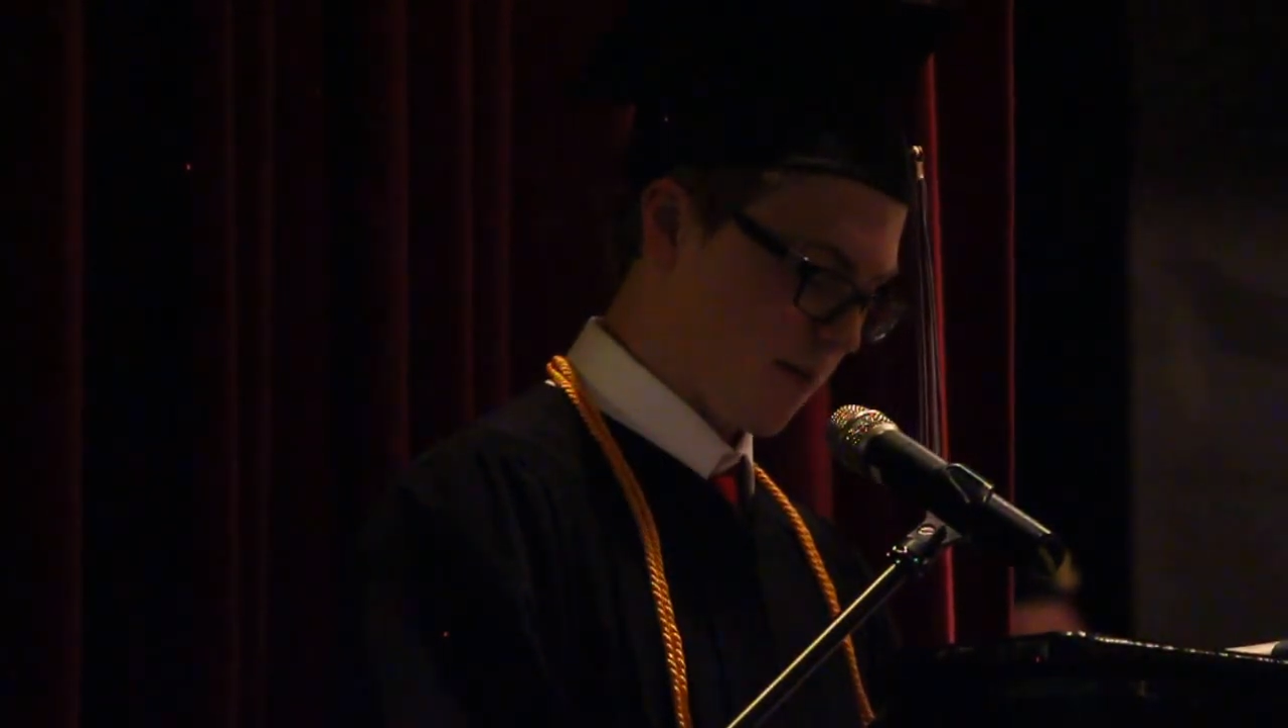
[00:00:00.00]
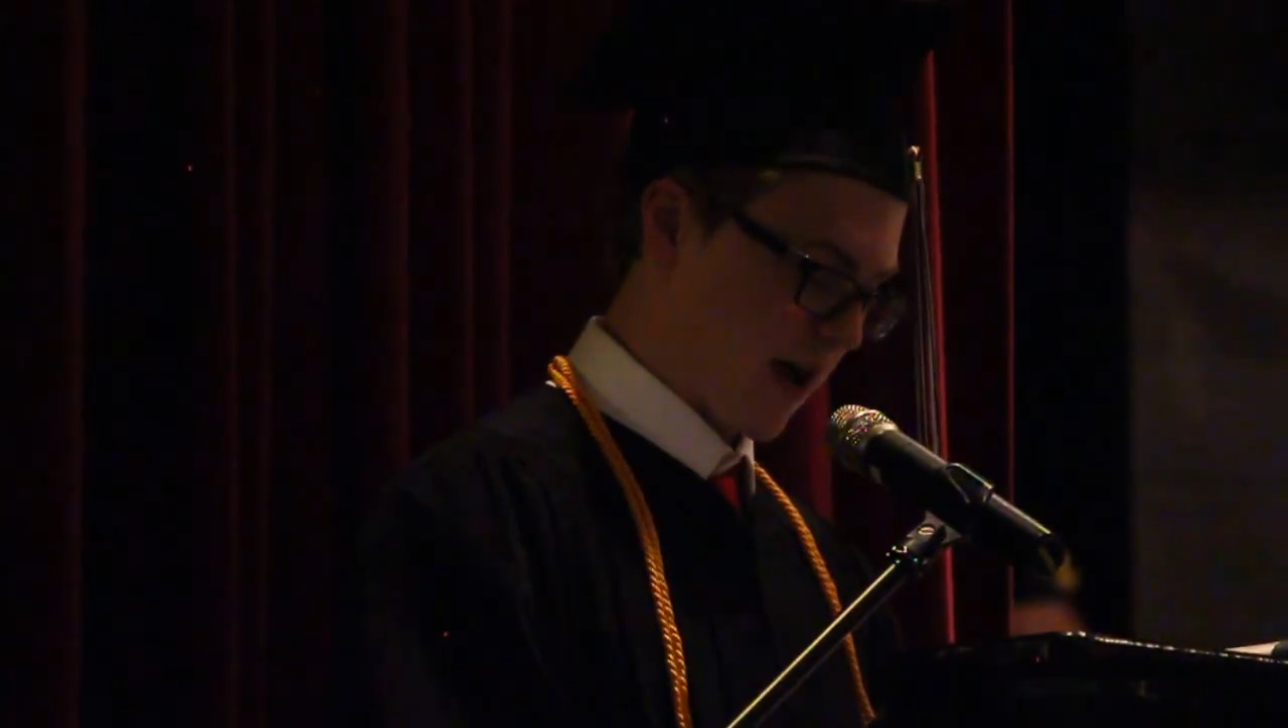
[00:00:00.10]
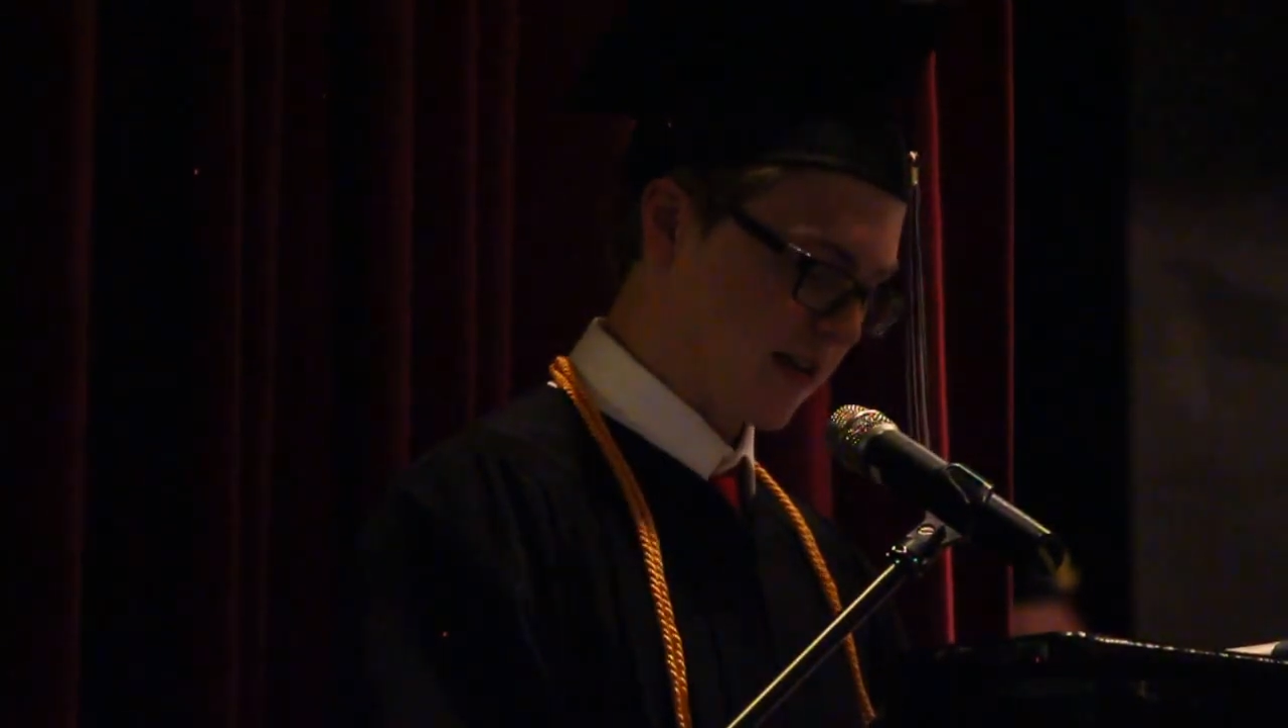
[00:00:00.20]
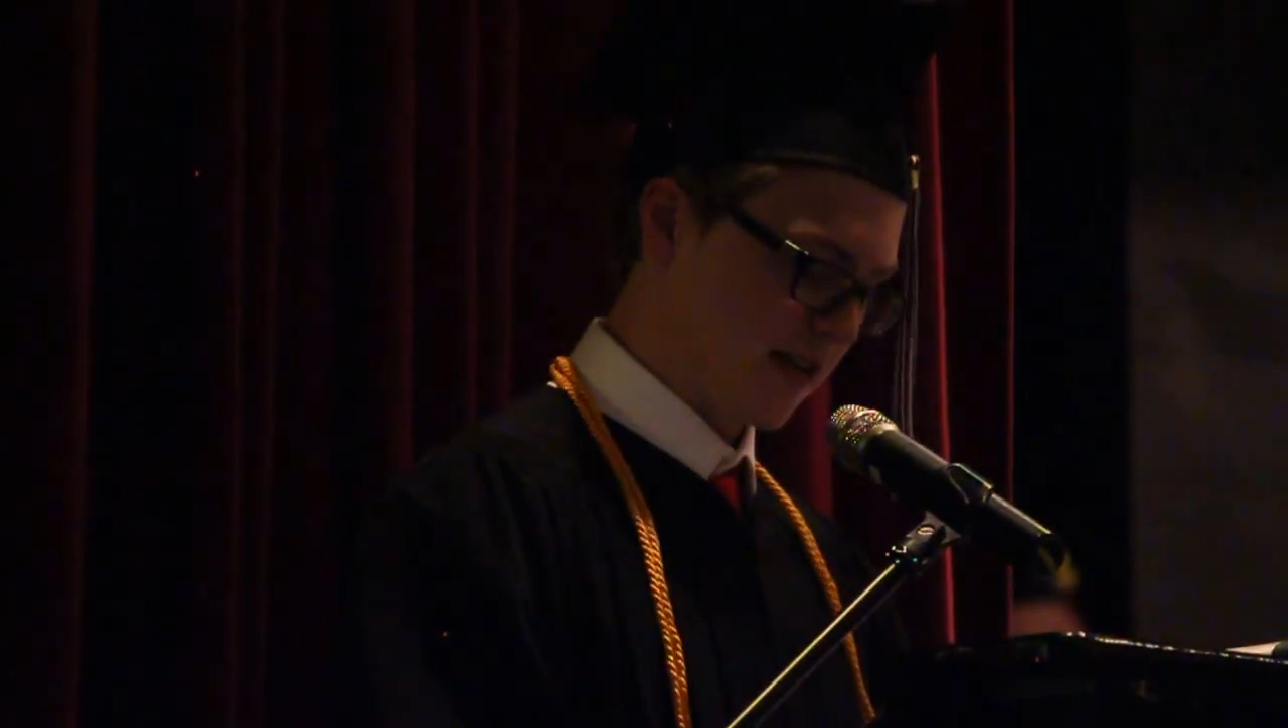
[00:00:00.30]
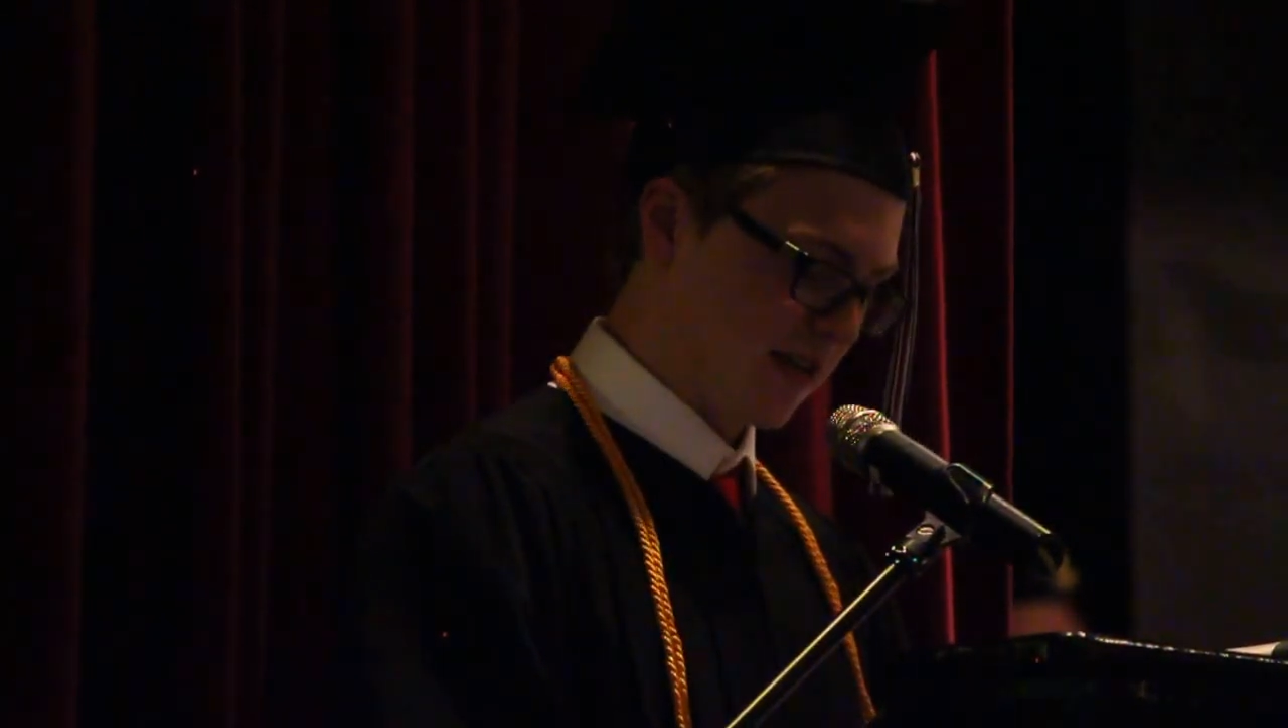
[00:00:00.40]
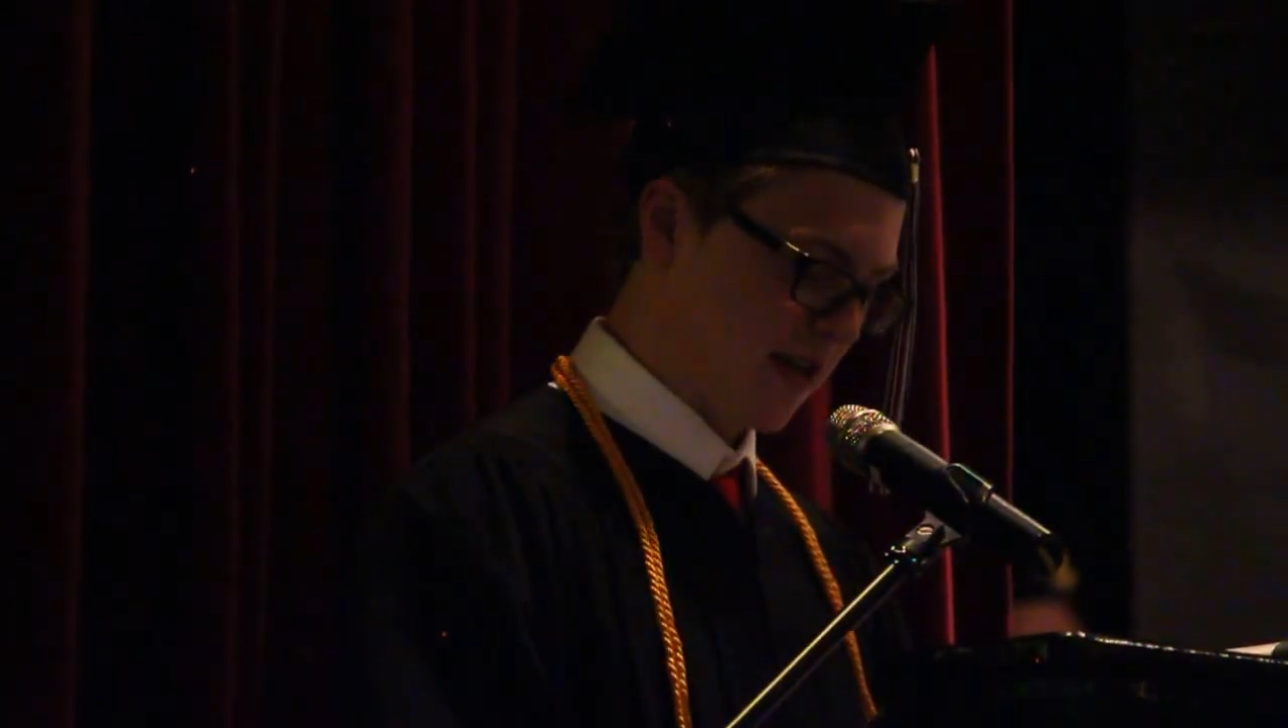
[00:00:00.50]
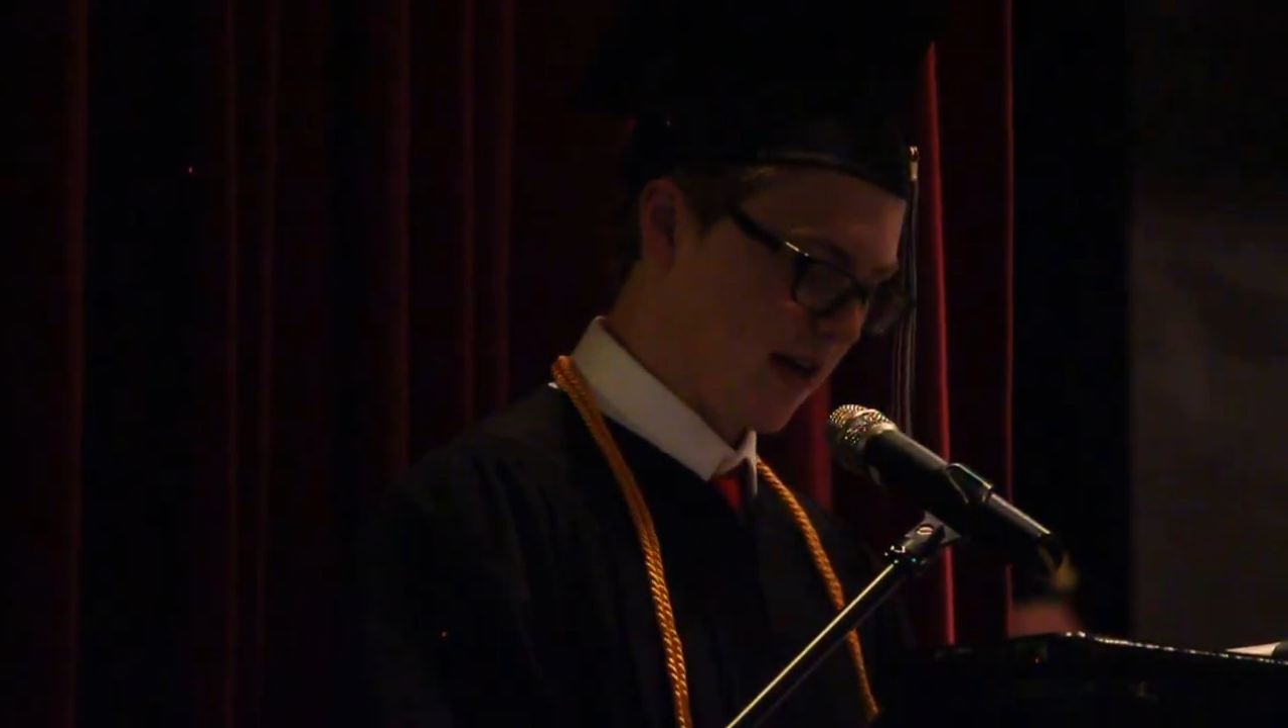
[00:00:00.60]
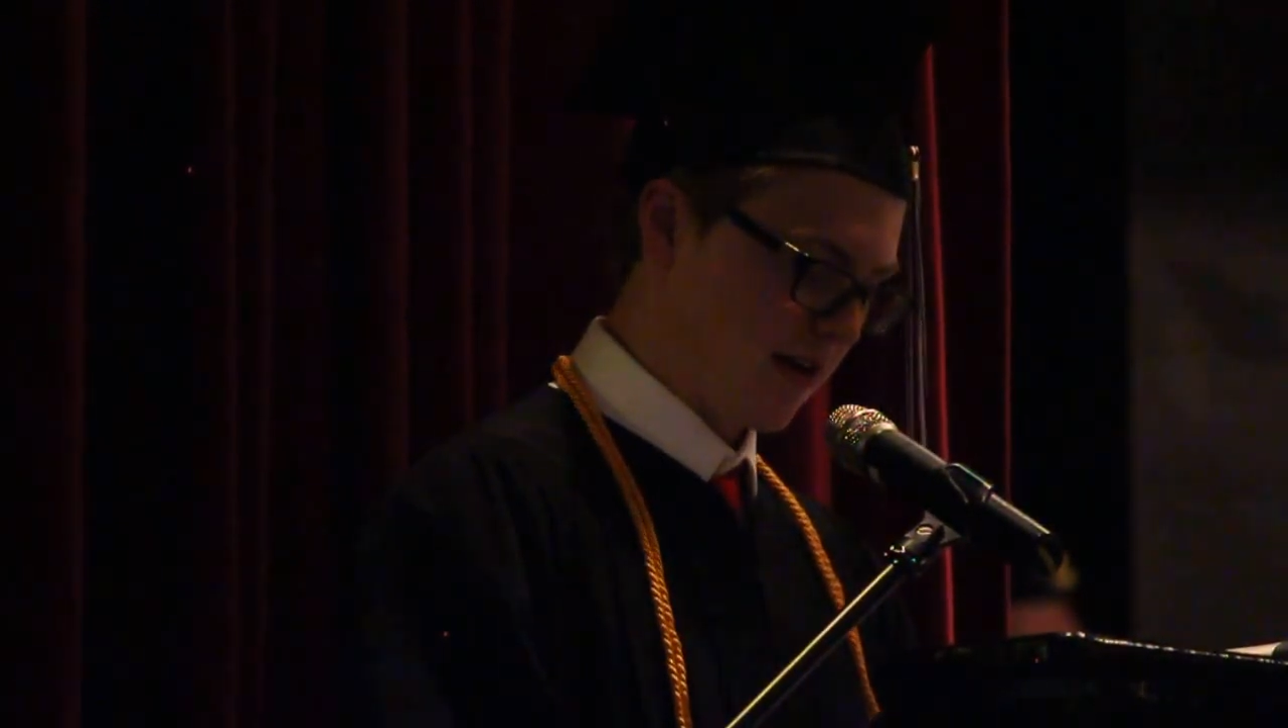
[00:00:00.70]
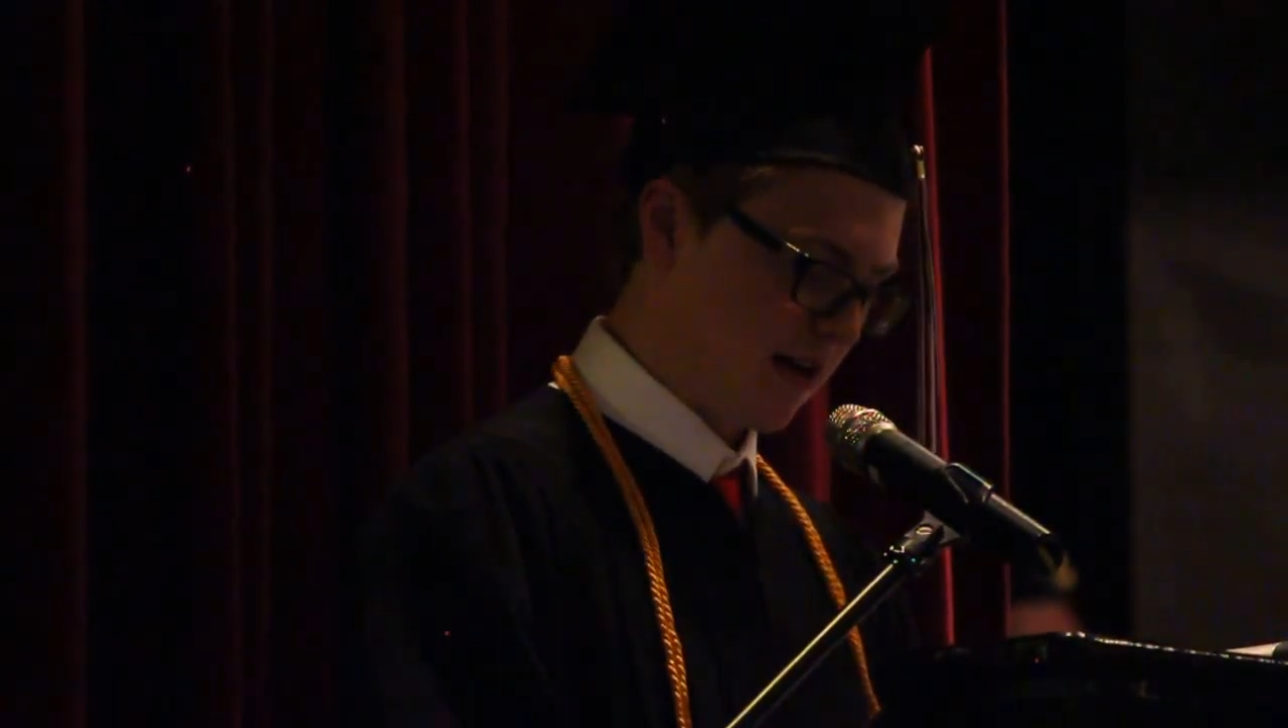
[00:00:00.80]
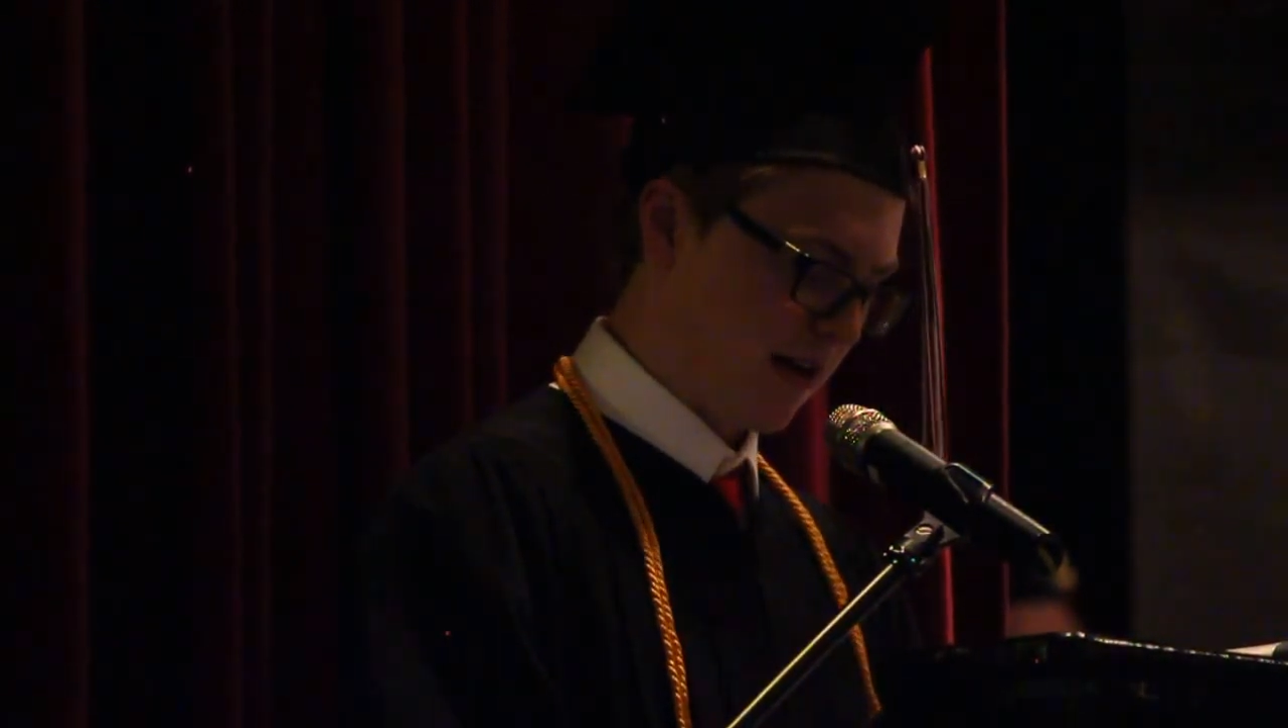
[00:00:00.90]
past its
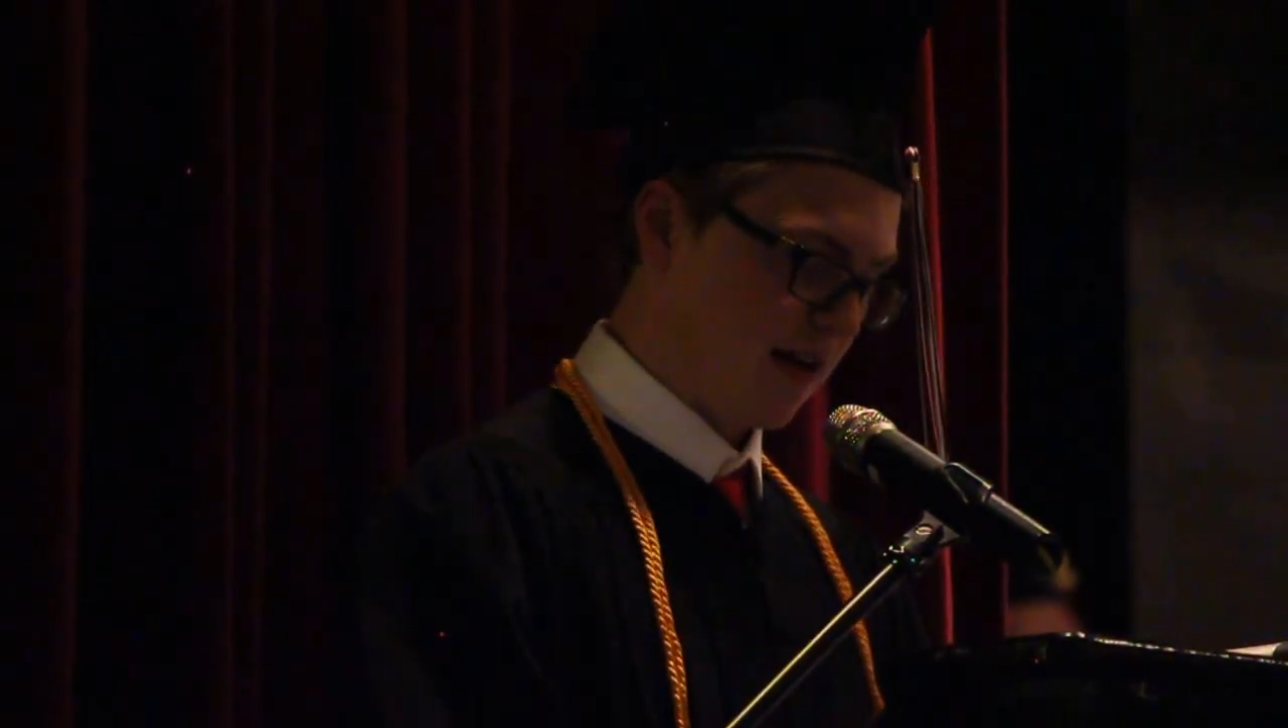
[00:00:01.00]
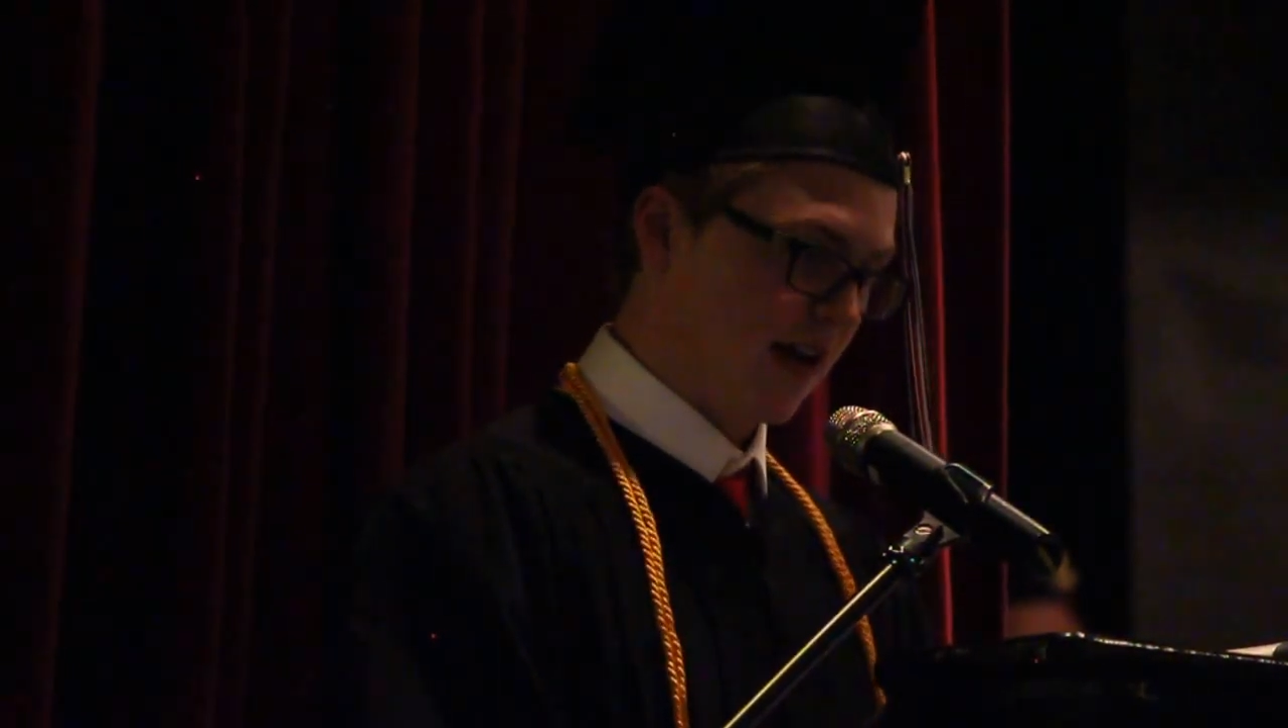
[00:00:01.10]
date,